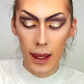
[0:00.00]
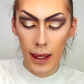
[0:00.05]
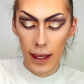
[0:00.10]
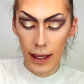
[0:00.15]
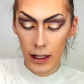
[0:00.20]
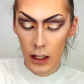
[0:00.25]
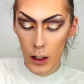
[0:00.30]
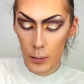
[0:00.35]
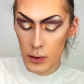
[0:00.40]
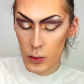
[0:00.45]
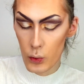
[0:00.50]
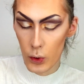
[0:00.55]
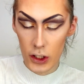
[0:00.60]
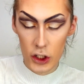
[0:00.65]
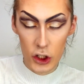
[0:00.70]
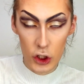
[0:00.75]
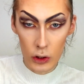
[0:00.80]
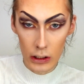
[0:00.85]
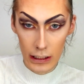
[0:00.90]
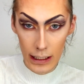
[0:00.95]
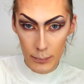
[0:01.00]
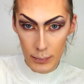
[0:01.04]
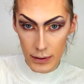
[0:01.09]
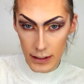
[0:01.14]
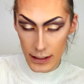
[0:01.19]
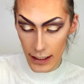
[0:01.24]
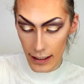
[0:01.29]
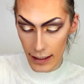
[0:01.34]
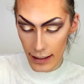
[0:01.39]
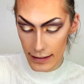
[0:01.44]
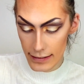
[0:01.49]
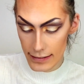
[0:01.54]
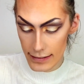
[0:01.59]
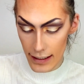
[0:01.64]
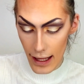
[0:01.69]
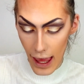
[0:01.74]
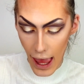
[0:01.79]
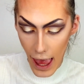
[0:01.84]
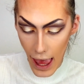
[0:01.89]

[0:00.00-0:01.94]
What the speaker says: It comes with 2 lipsticks